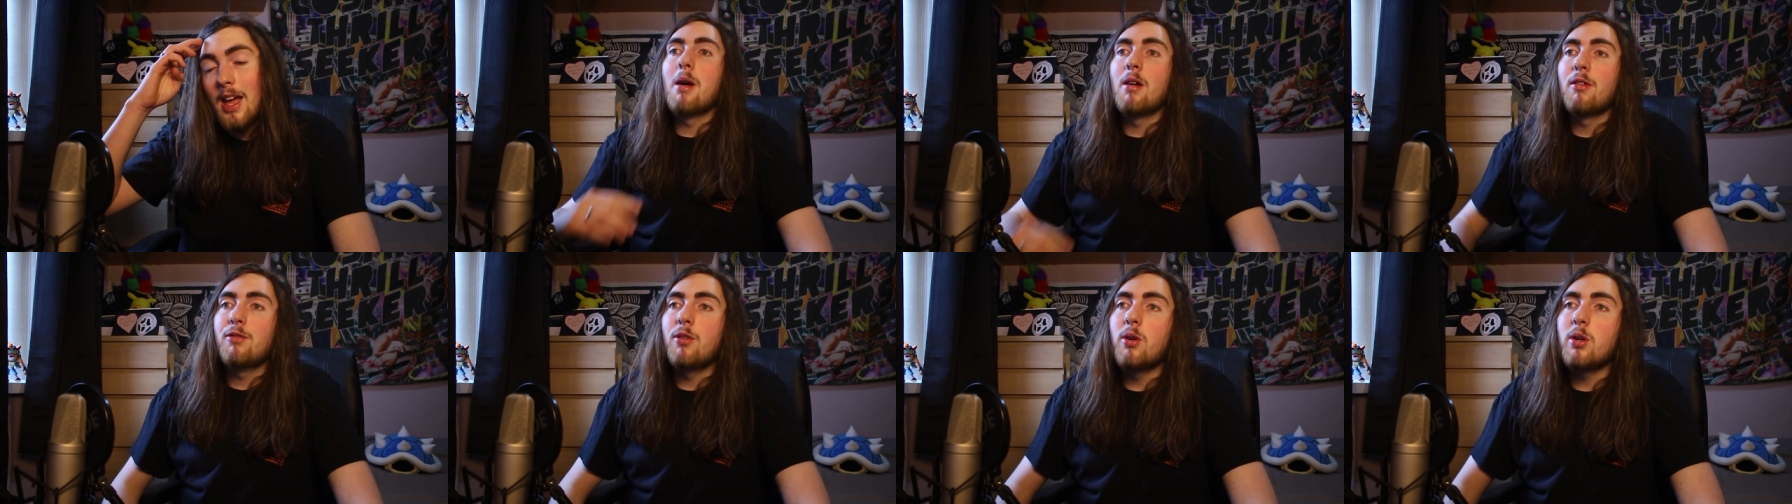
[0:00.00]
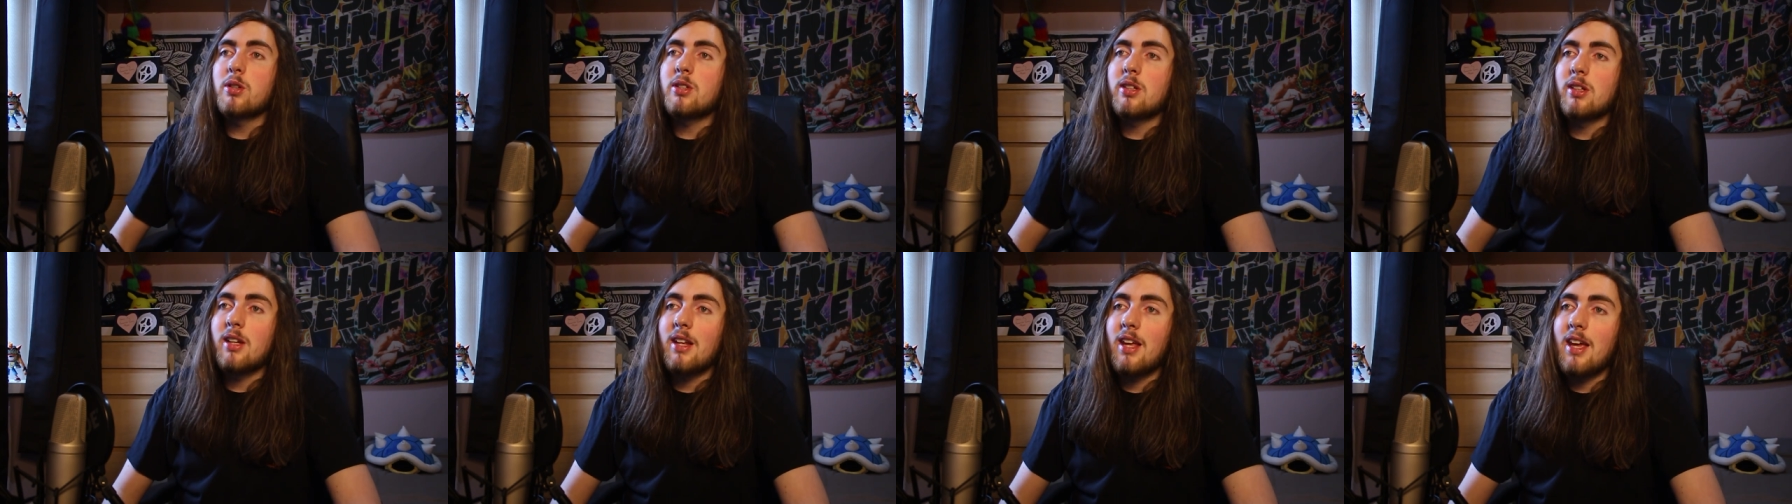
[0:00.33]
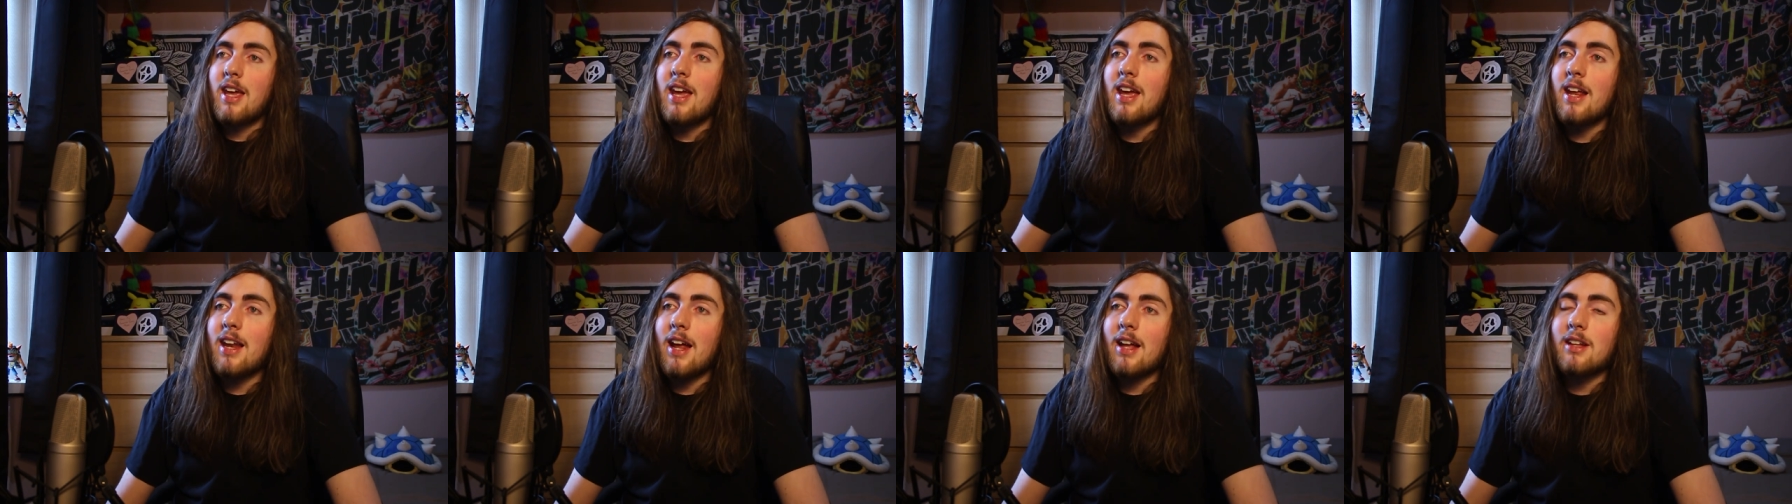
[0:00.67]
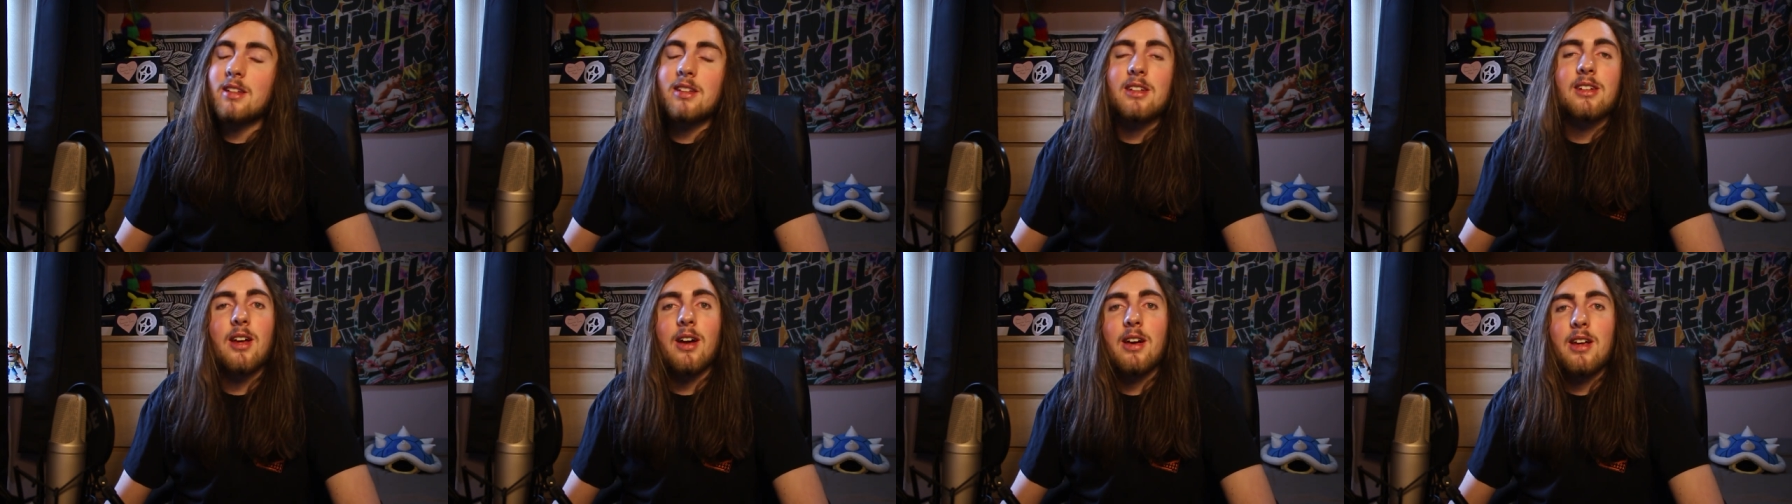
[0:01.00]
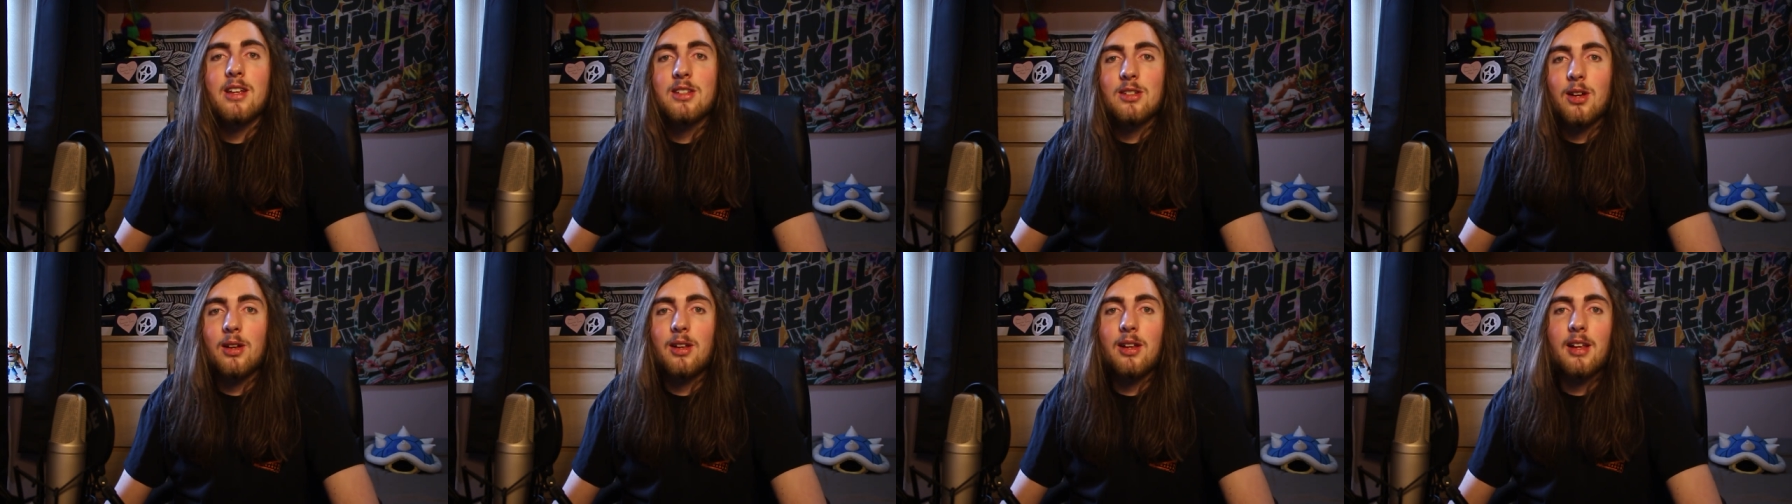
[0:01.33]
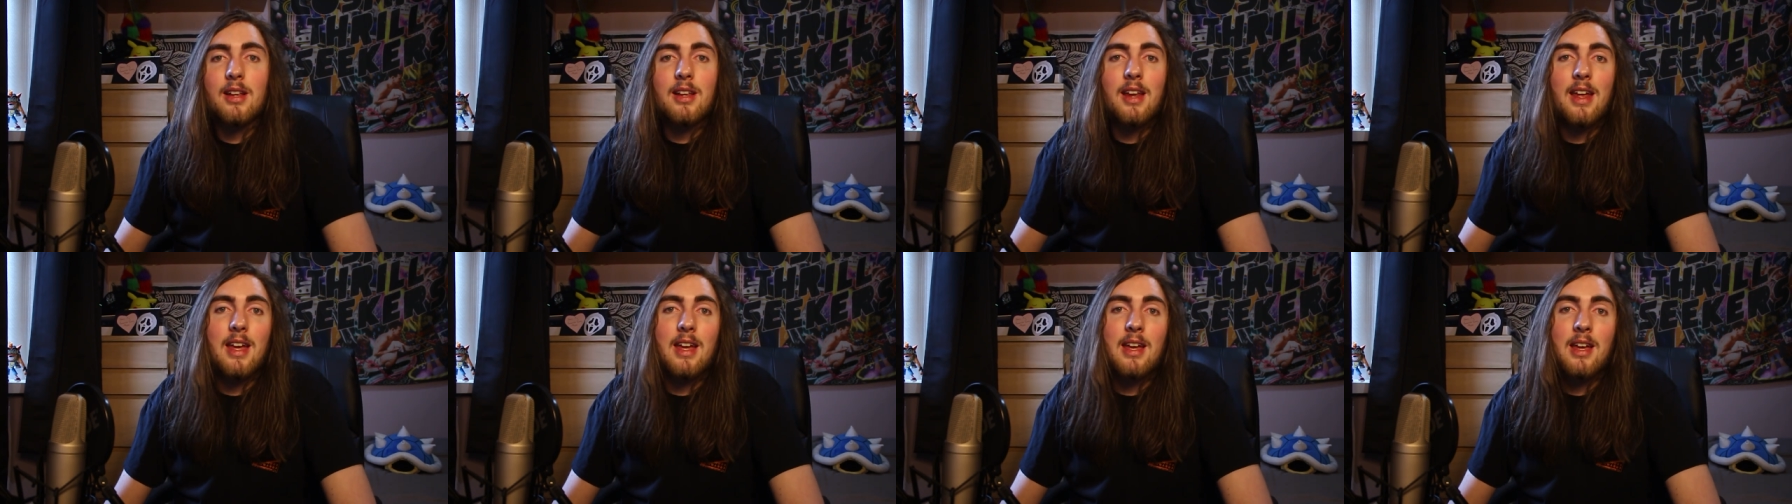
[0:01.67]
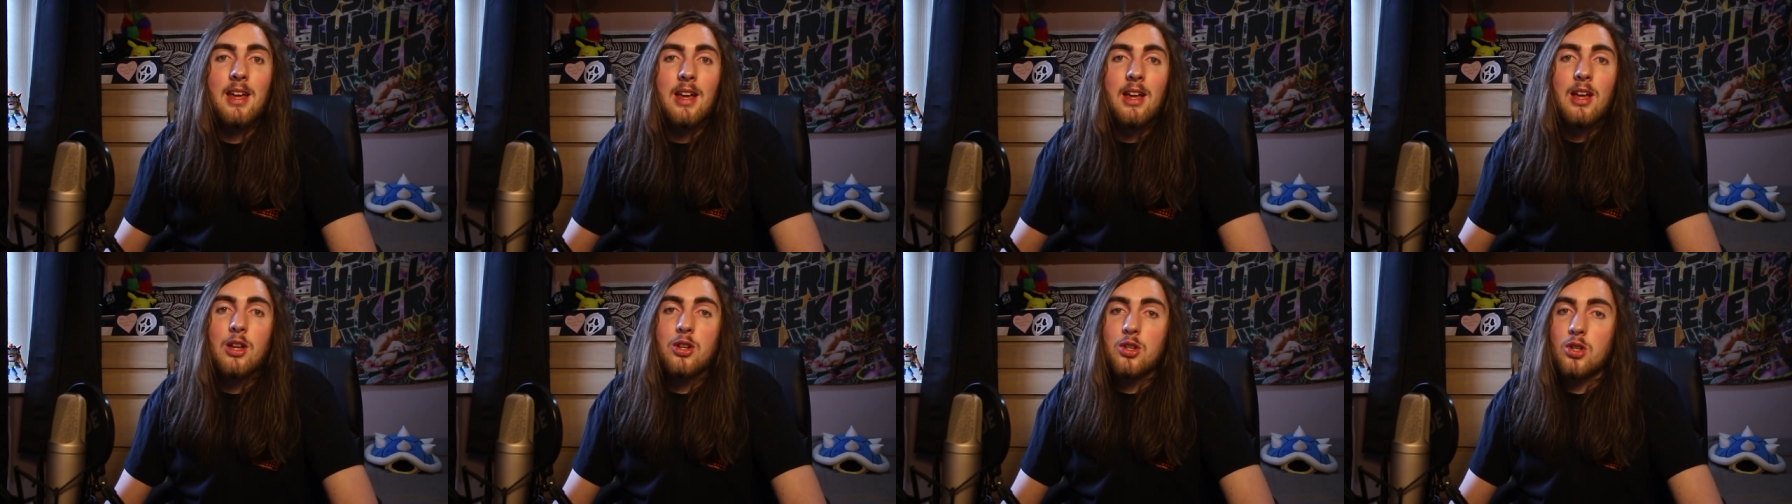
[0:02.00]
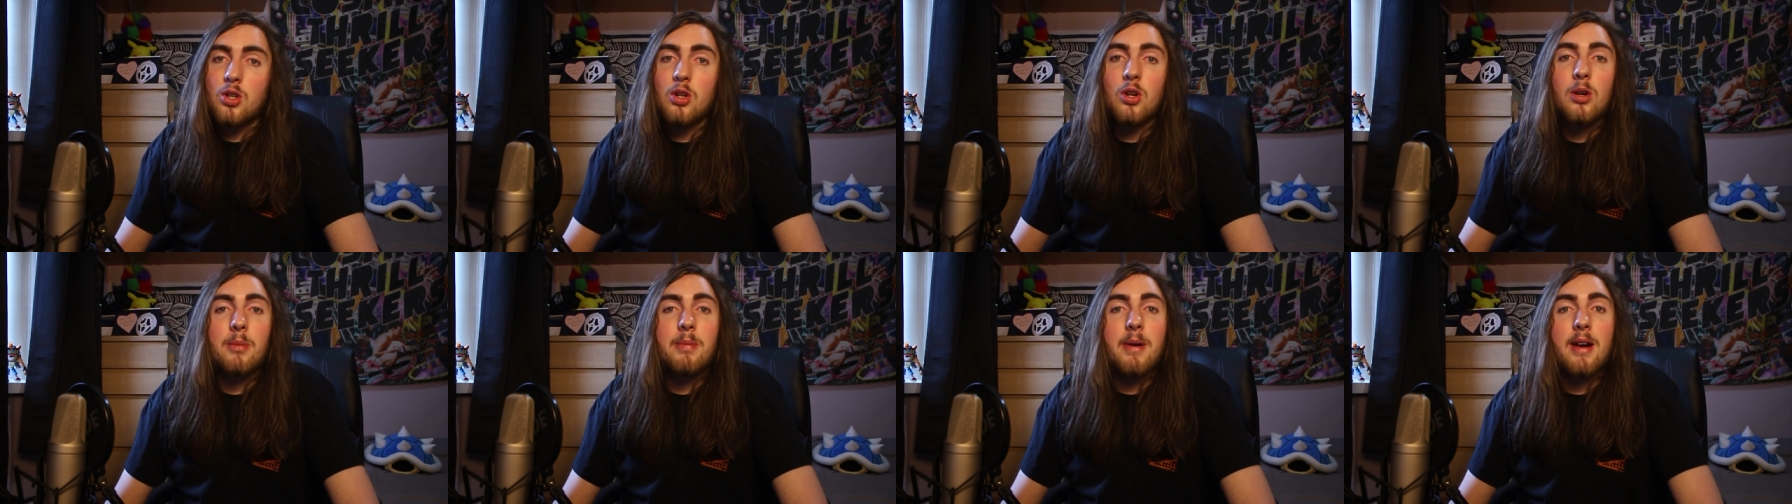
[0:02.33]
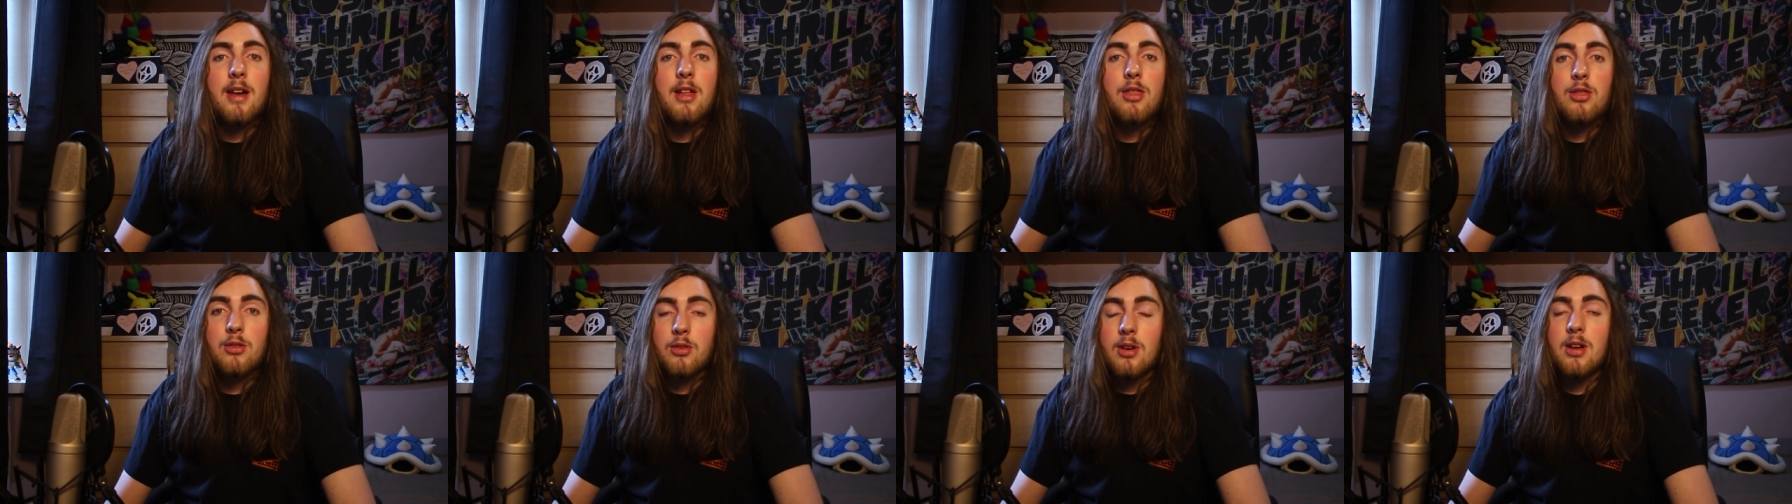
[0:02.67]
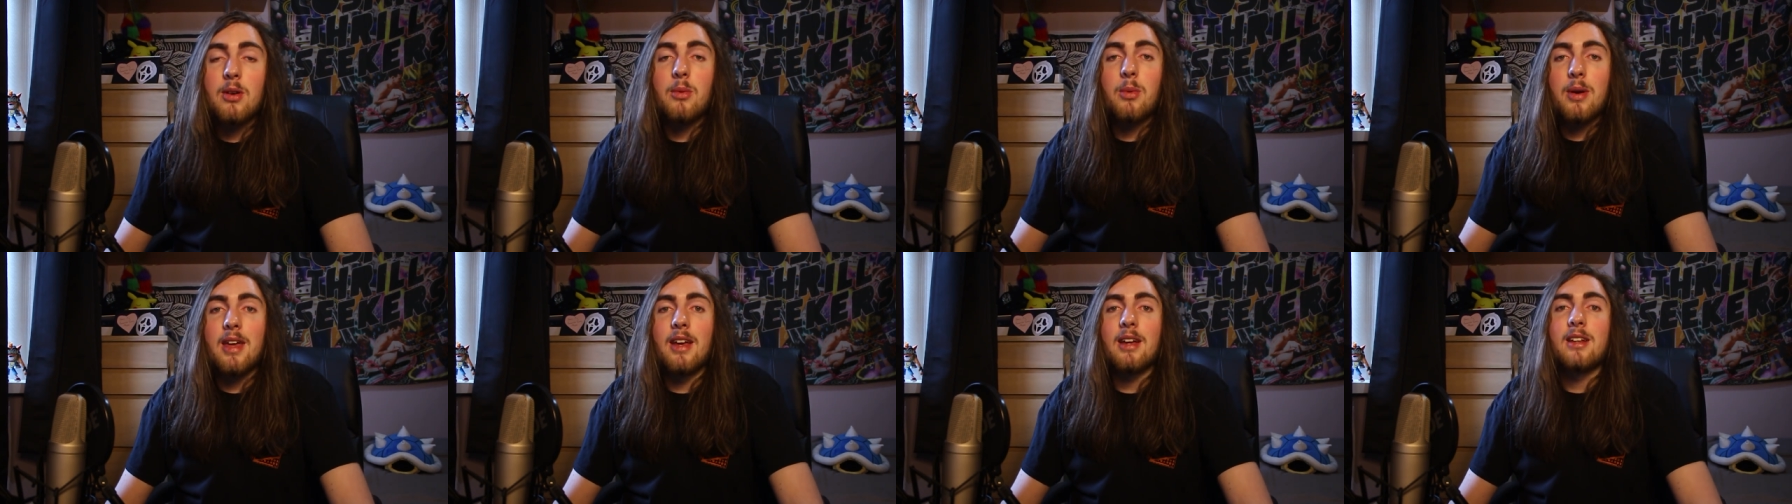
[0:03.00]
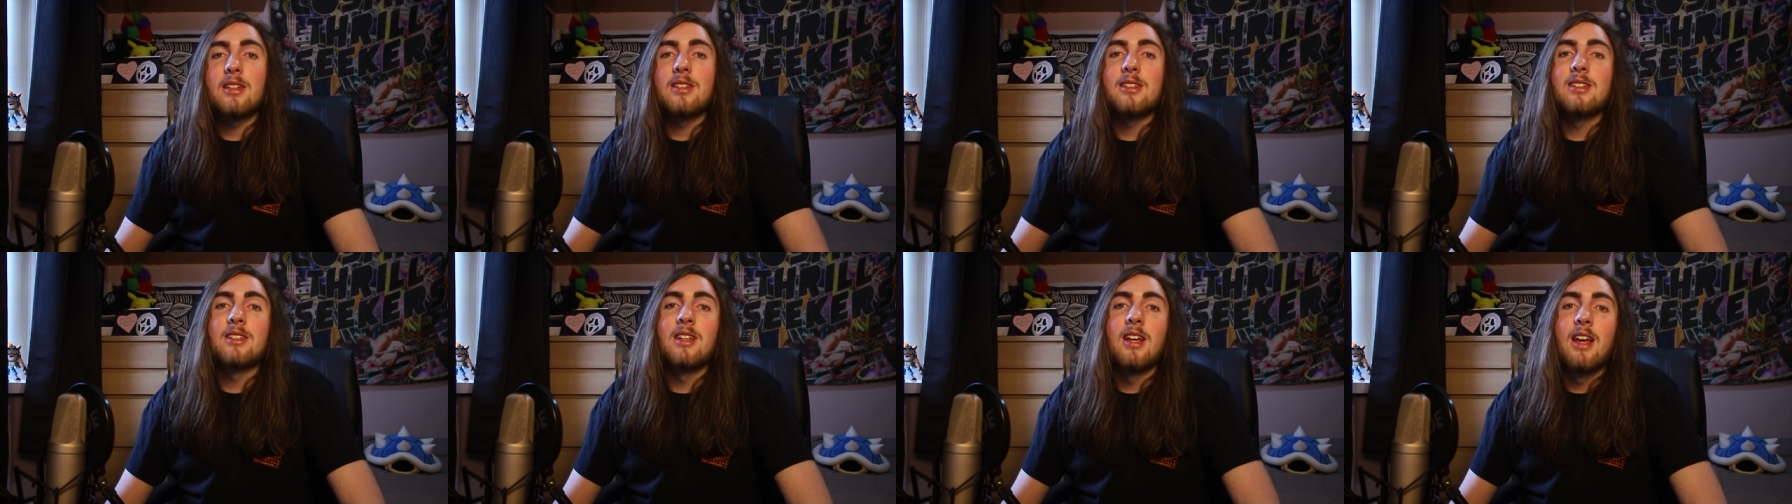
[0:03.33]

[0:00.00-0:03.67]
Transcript: Unfortunately, he'd had to cut his holiday short by 3 weeks,